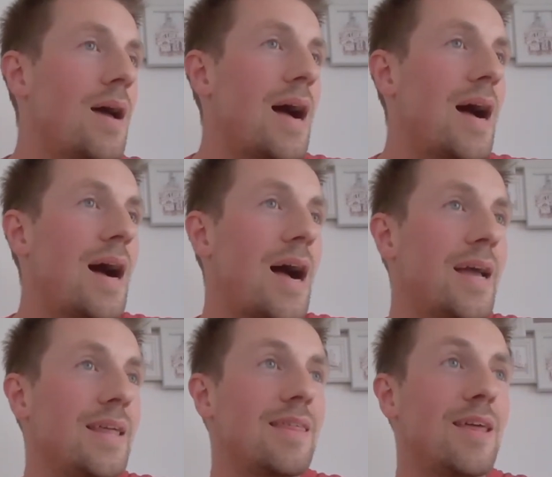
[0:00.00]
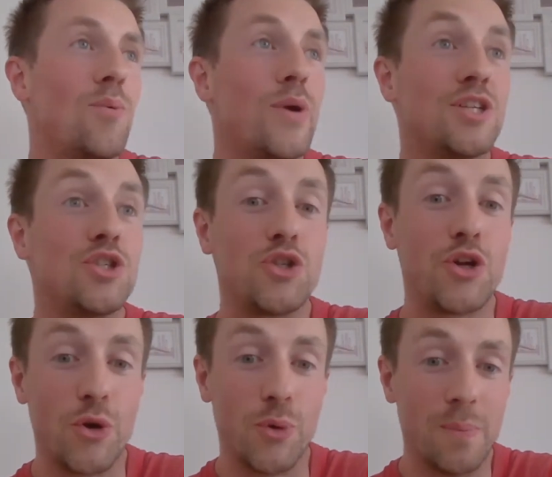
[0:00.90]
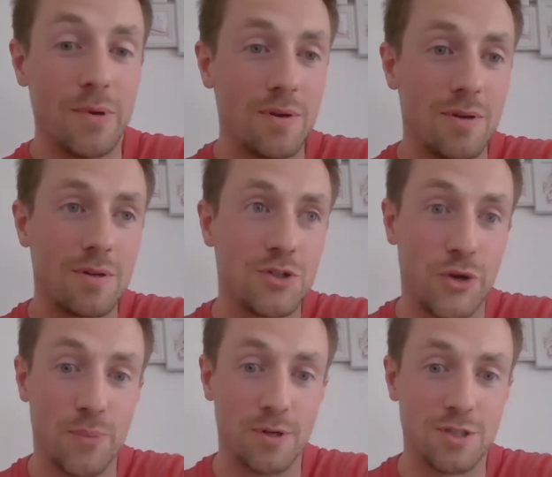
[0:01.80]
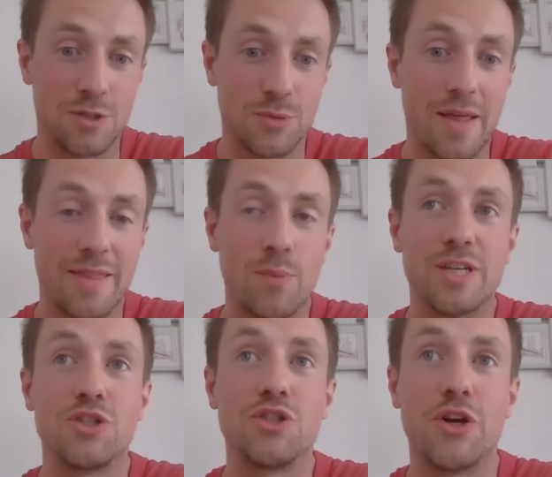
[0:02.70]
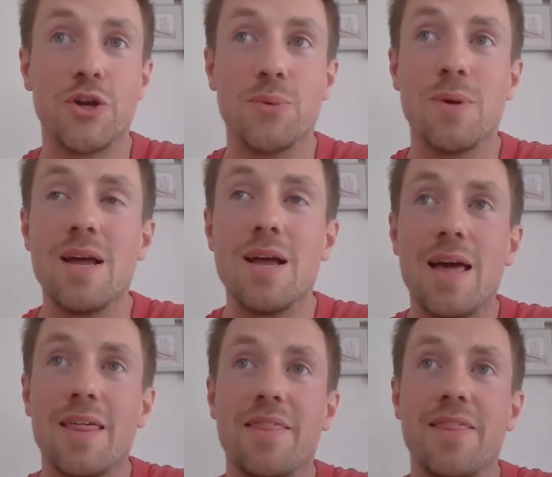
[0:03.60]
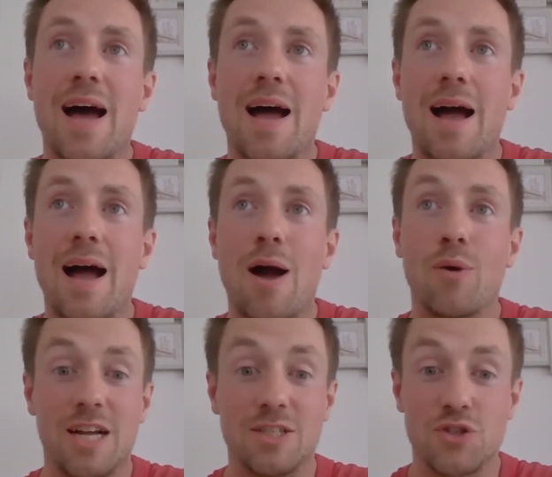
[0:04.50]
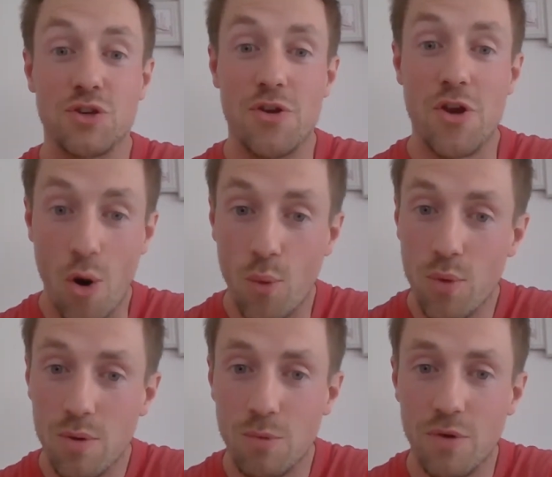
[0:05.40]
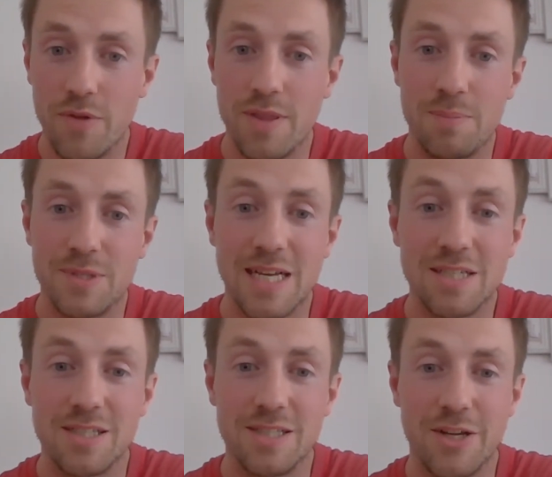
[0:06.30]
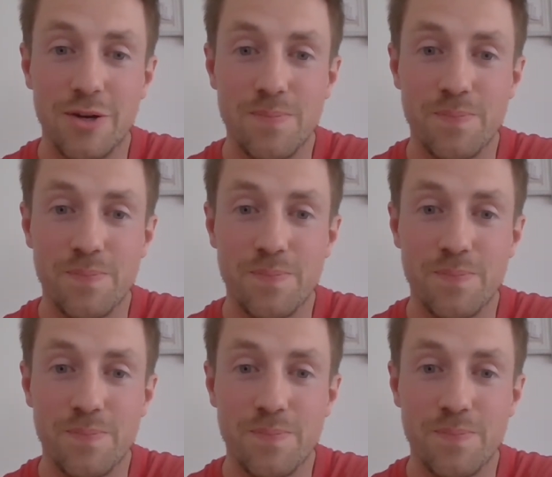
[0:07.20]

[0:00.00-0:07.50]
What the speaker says: I think we assume too much as well. I think we assume that our clients know more than they potentially do.